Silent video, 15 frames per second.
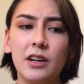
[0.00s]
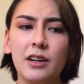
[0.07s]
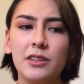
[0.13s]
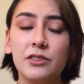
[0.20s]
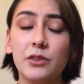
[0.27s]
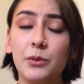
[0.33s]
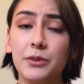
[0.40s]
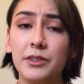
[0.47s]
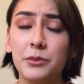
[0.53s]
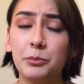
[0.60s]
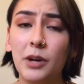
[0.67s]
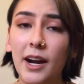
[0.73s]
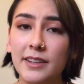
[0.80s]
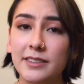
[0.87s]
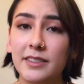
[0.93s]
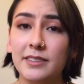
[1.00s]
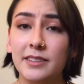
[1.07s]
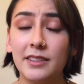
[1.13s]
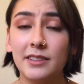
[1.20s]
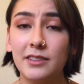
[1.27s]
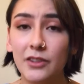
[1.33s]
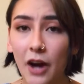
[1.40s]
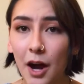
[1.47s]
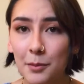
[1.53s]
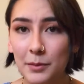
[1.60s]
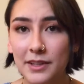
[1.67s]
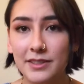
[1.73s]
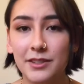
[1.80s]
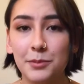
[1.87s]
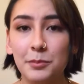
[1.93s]
So this process is not meant
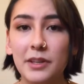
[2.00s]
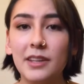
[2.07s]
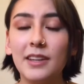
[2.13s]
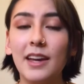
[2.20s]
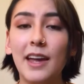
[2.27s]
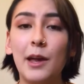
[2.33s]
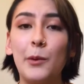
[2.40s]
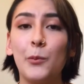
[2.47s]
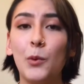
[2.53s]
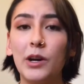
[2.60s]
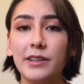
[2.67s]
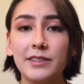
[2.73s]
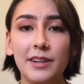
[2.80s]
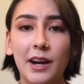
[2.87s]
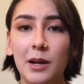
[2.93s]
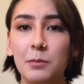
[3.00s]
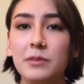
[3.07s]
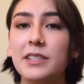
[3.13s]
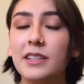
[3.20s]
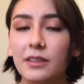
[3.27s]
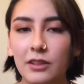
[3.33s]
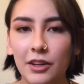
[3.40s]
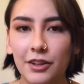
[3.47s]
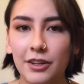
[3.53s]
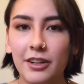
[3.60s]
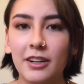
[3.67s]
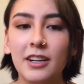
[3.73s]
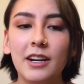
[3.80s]
to be a one-time declutter